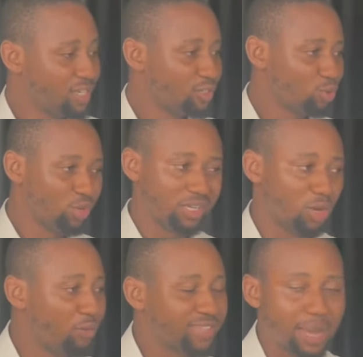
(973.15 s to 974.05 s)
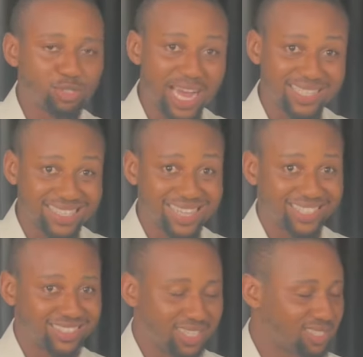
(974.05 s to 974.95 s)
So a lot of times you guys
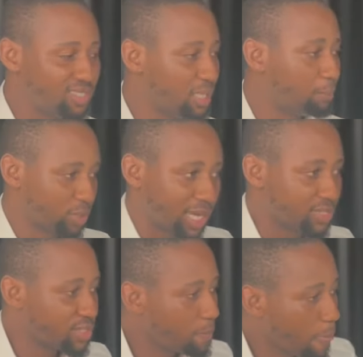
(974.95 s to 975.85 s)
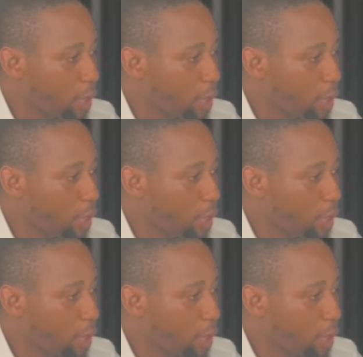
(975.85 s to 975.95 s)
exaggerate the importance.